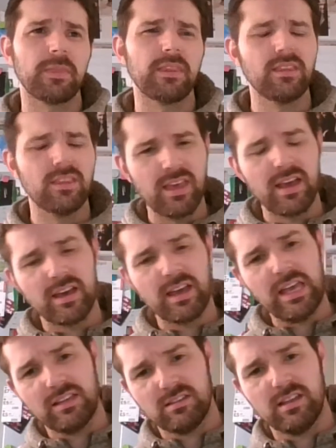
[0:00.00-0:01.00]

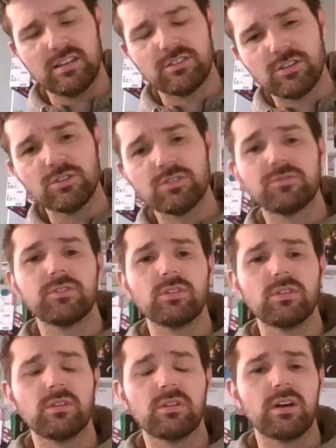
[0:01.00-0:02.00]
yeah, it's
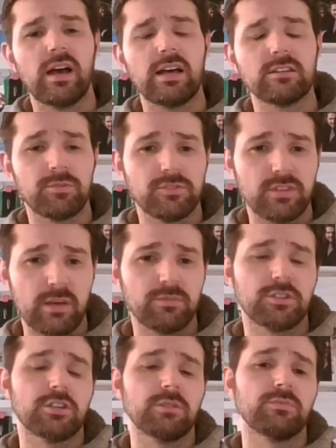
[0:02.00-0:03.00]
useful as a
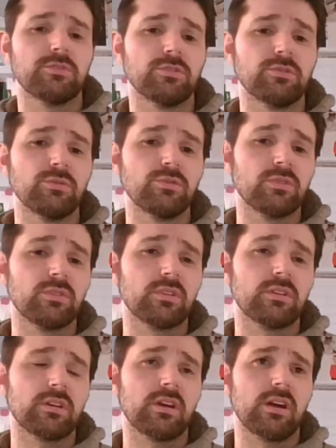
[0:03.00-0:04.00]
preceptorship to
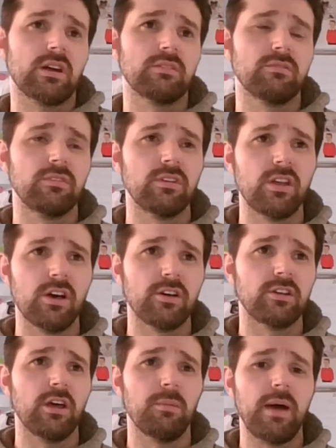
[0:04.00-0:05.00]
kind of
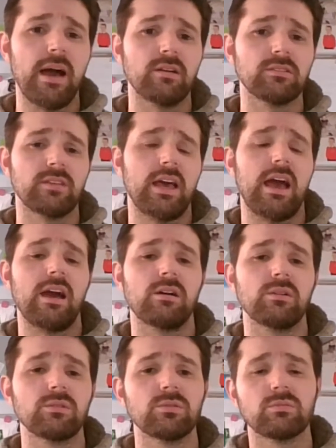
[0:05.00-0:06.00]
learn about
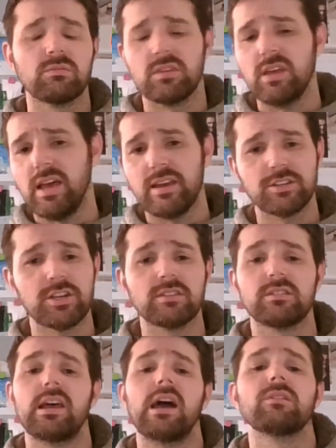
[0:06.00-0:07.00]
how the
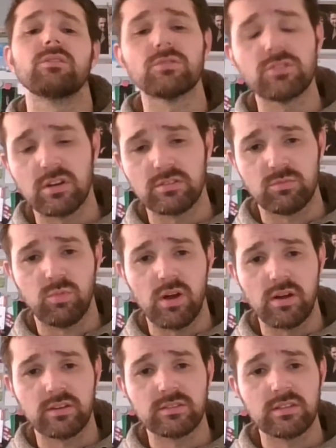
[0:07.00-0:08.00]
NHS and how your trust
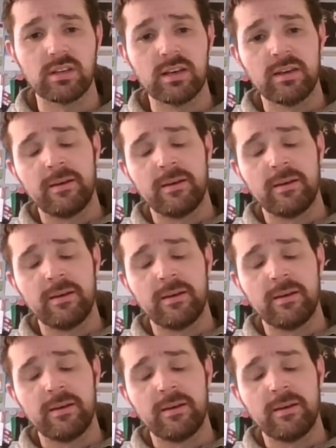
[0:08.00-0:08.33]
works.